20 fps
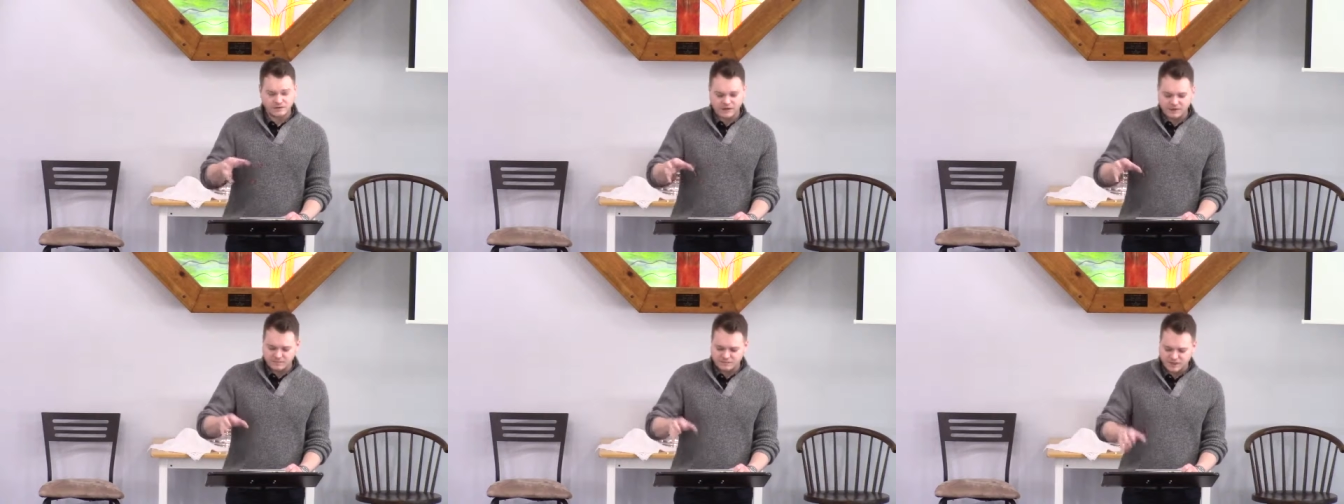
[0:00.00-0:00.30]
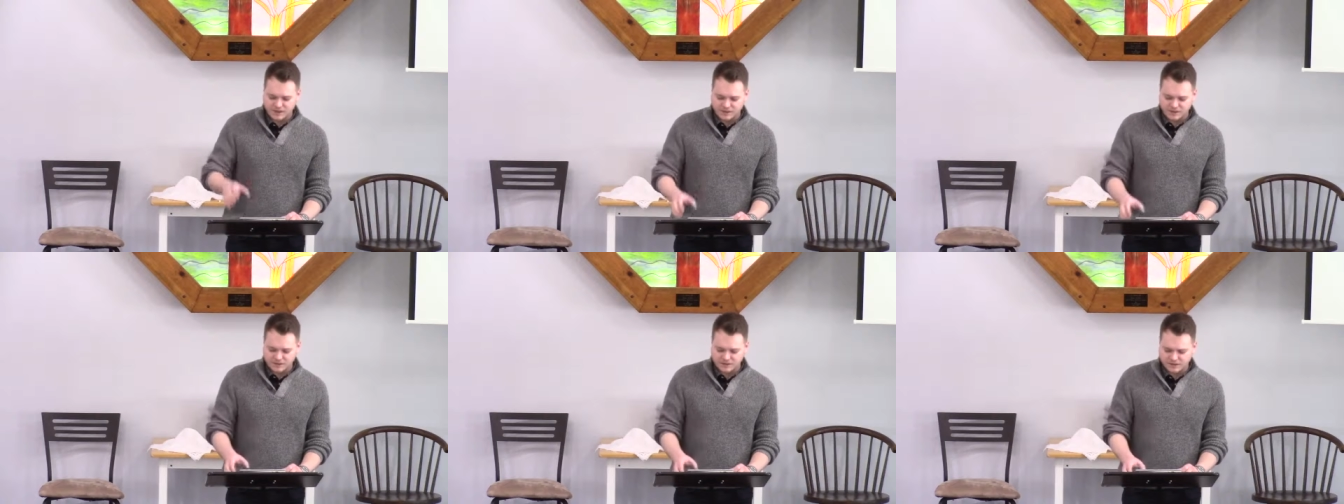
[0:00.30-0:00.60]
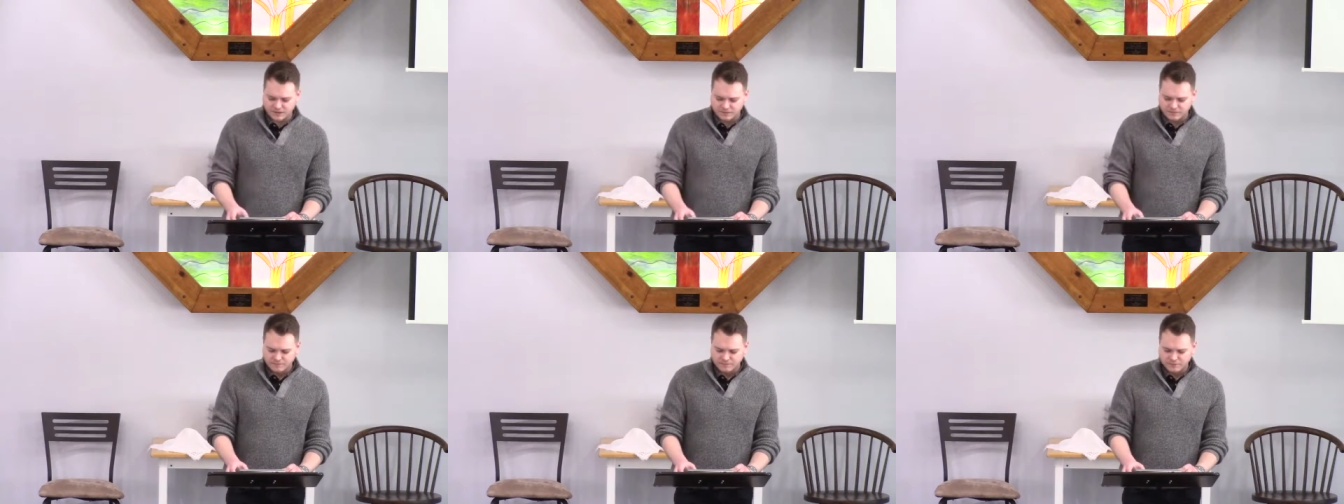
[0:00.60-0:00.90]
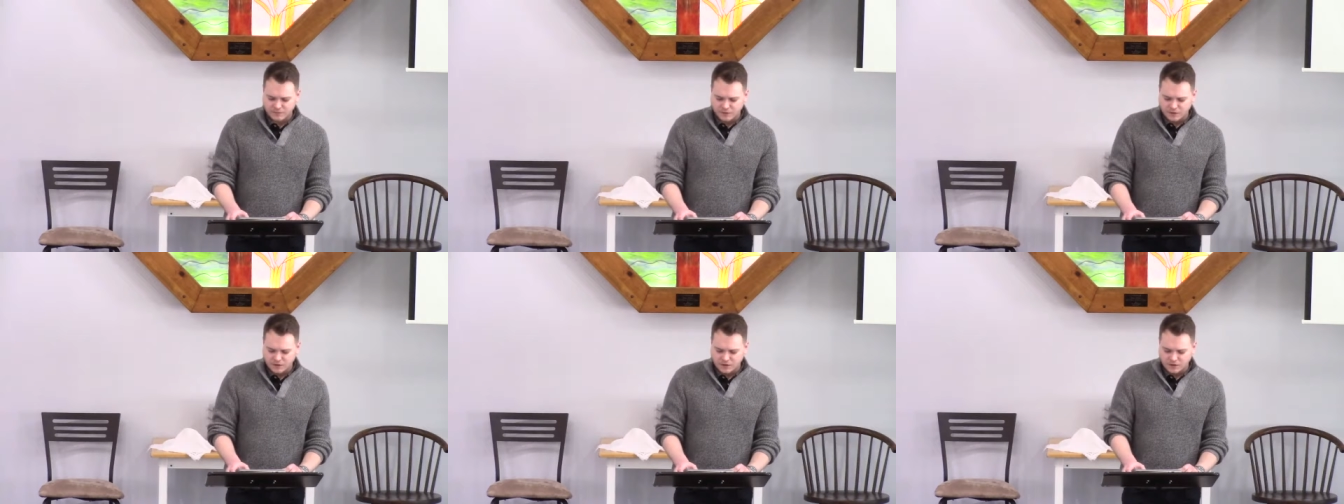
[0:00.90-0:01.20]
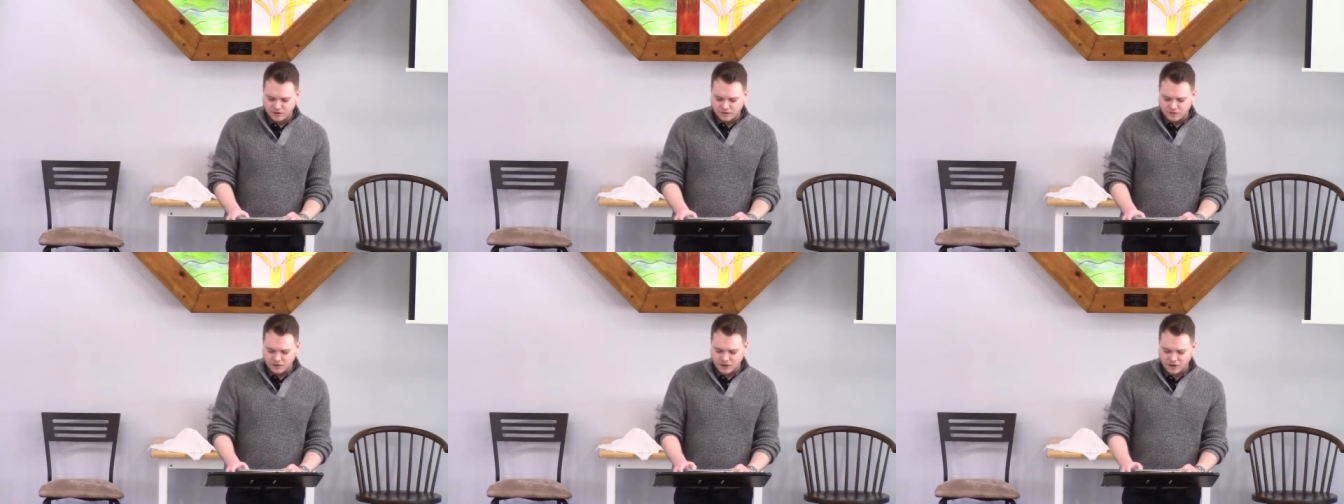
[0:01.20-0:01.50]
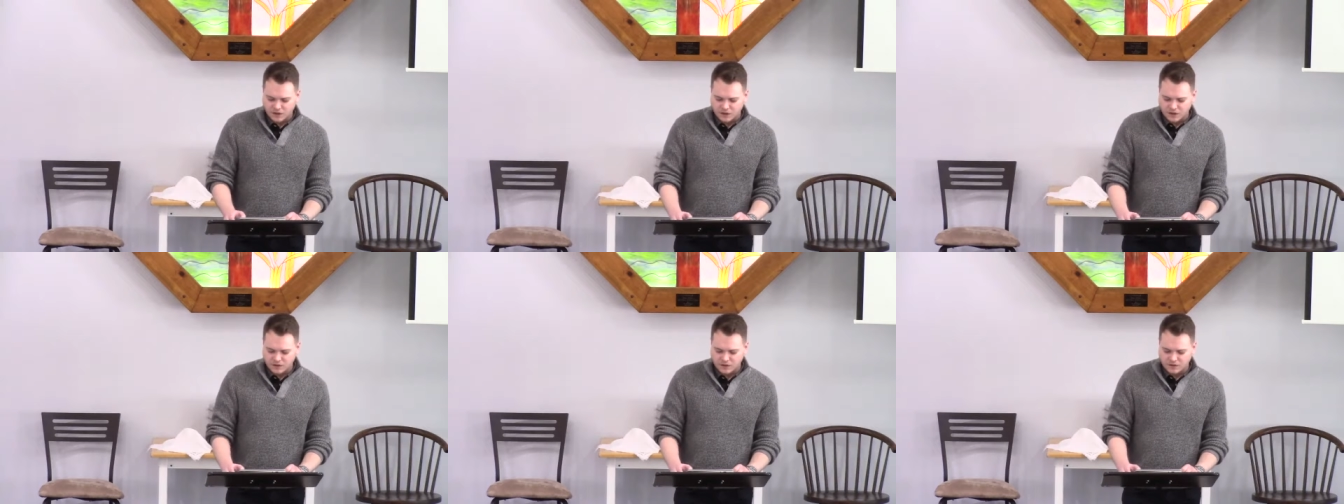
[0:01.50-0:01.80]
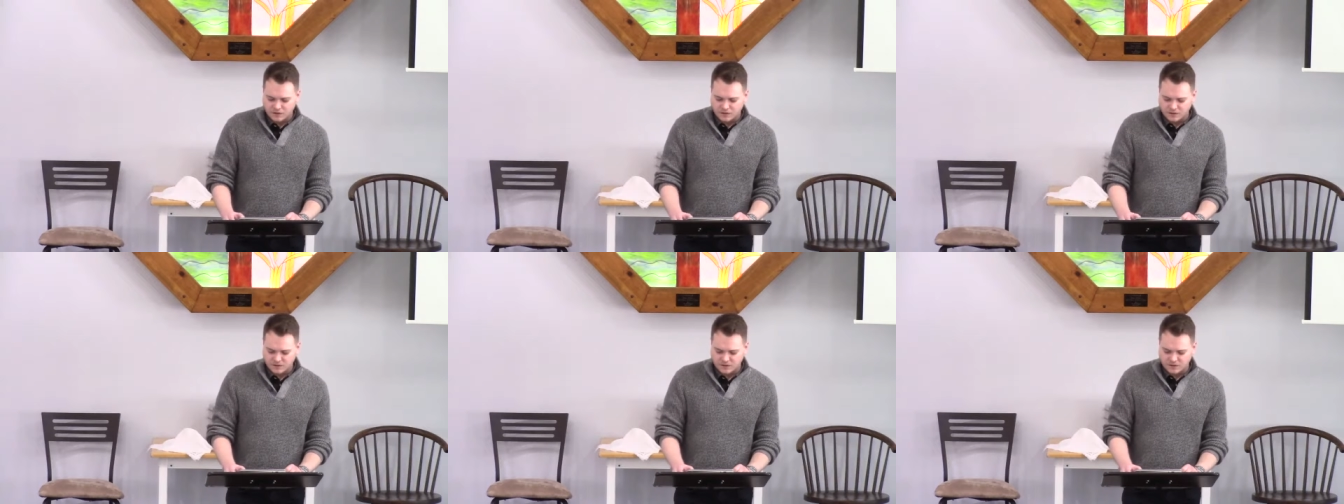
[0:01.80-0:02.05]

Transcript: that means uh,